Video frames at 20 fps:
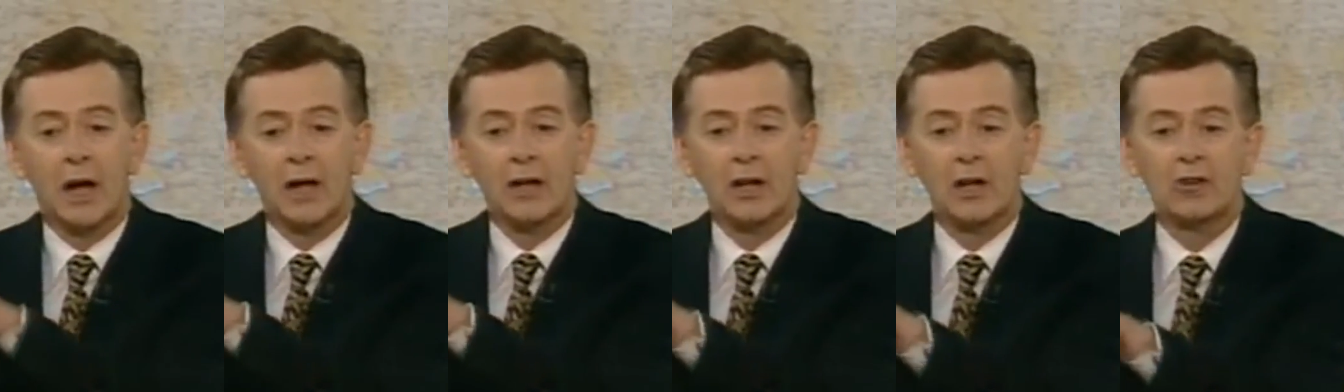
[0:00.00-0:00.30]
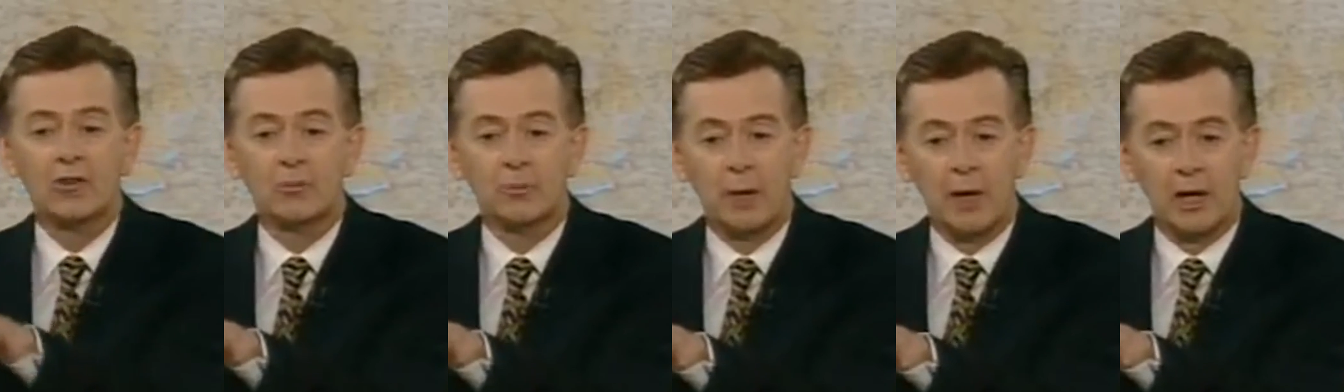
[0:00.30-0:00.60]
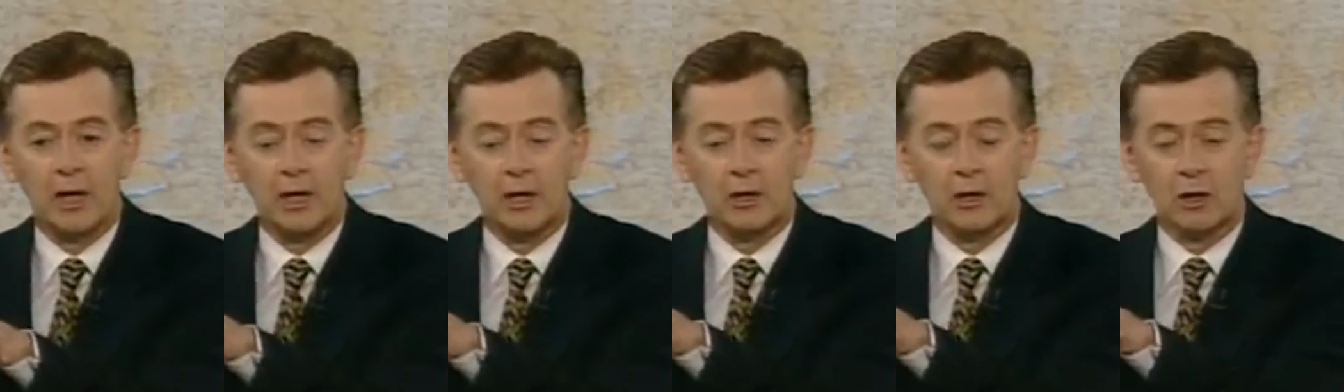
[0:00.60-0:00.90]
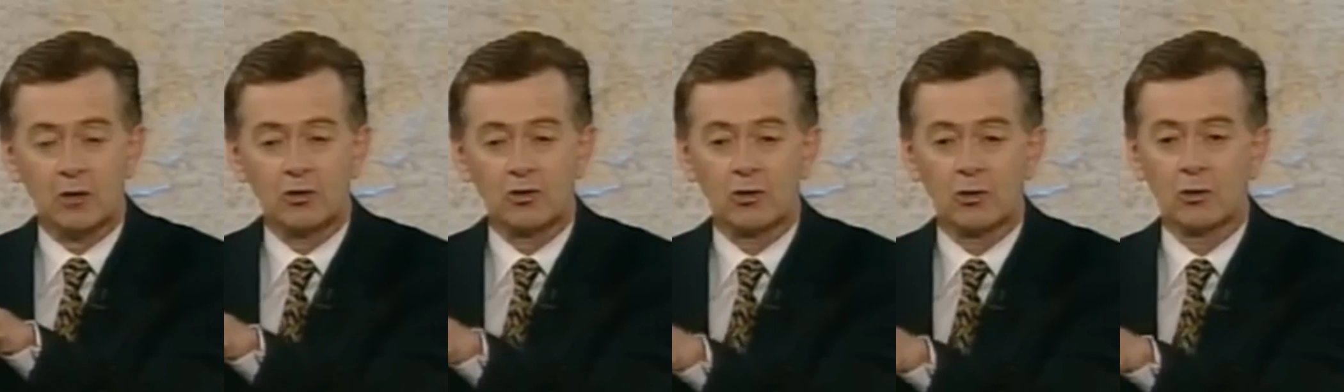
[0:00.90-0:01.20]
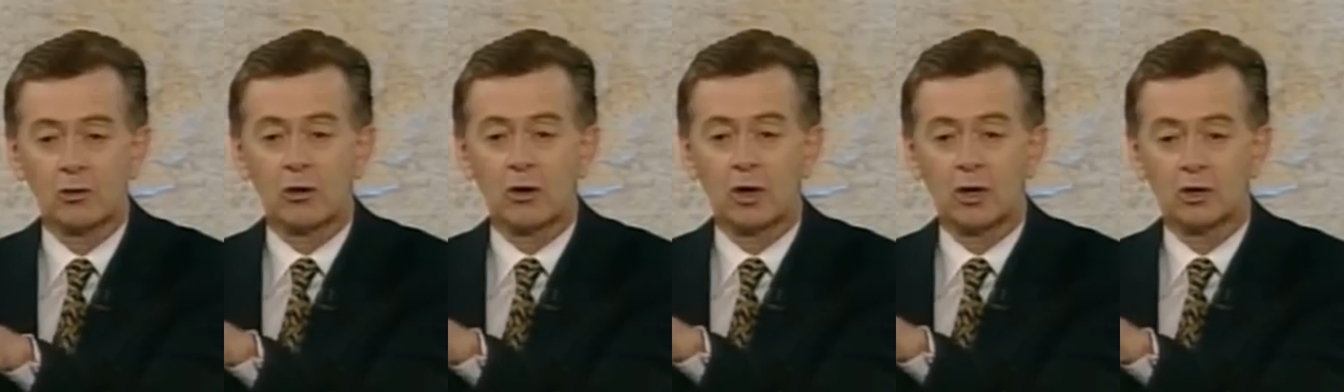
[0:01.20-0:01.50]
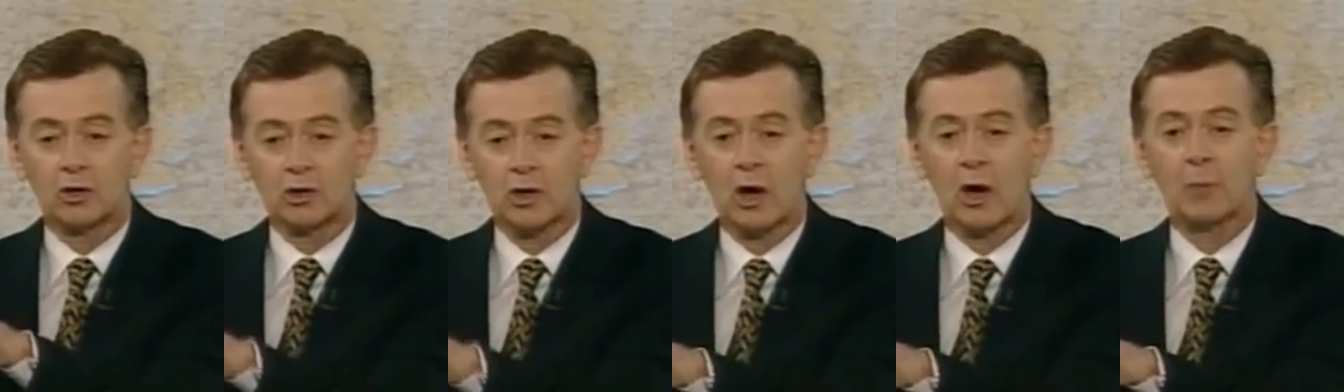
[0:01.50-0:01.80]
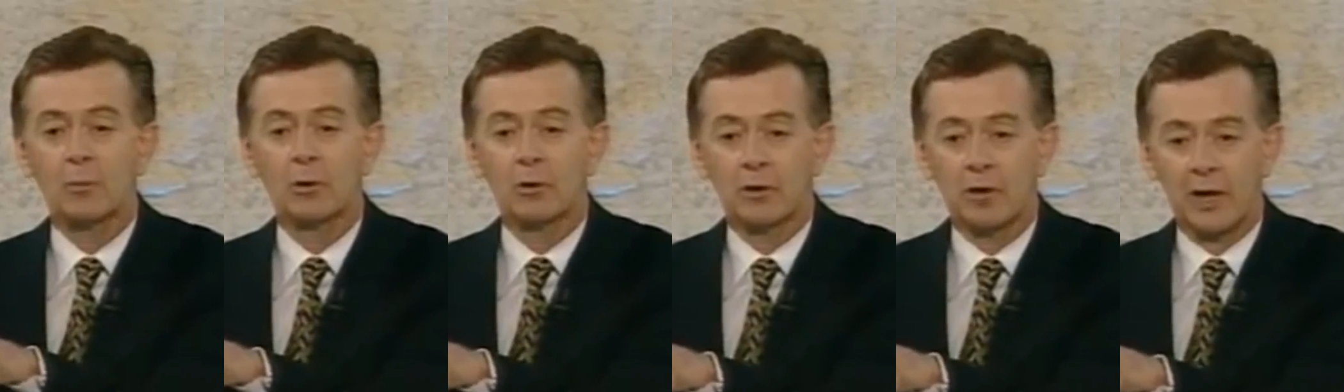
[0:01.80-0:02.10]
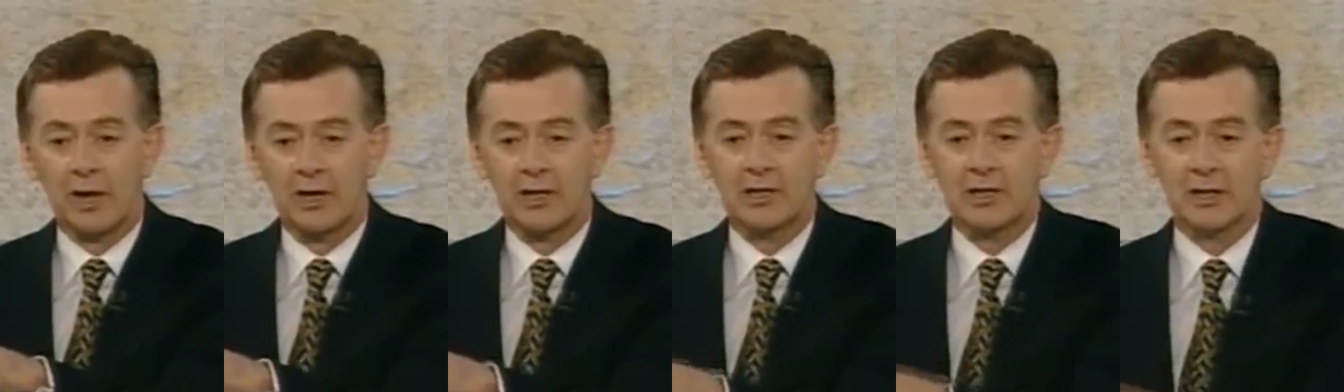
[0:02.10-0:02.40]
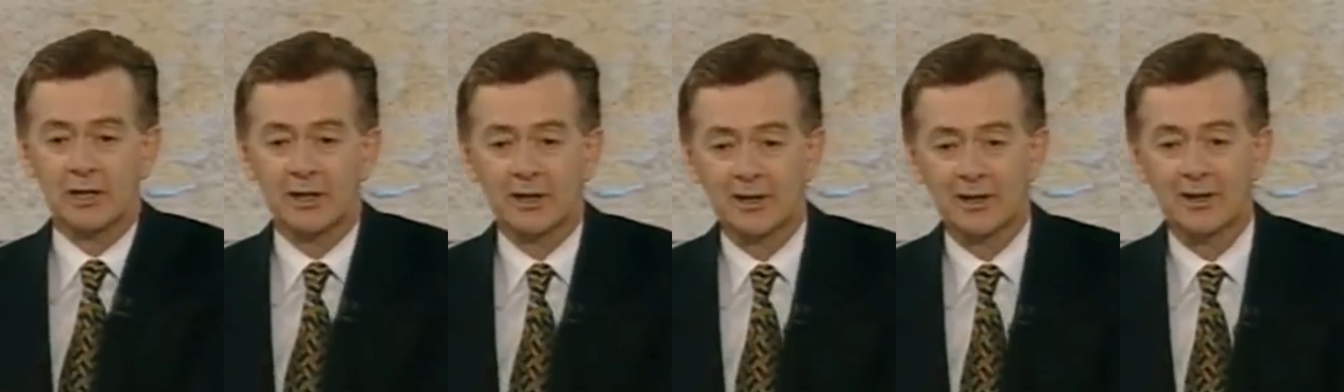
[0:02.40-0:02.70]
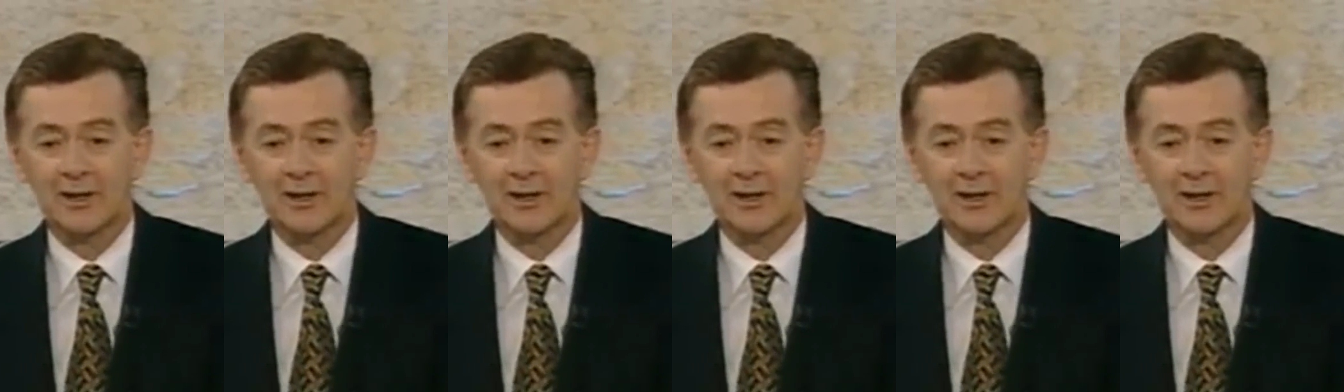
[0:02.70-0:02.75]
and they spend it on so called job creation.